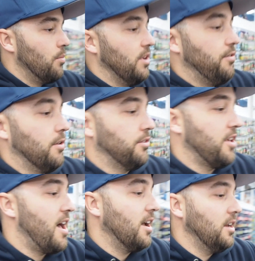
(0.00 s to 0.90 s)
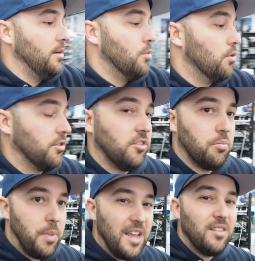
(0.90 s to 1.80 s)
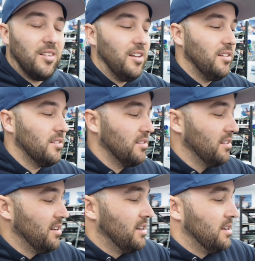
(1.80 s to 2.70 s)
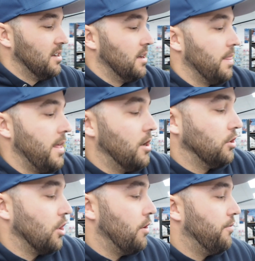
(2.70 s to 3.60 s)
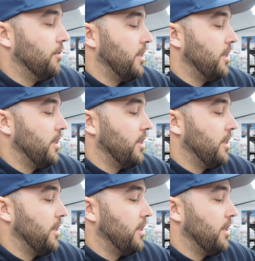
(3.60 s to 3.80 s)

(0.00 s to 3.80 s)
But if I was targeting more species, then I'd go for the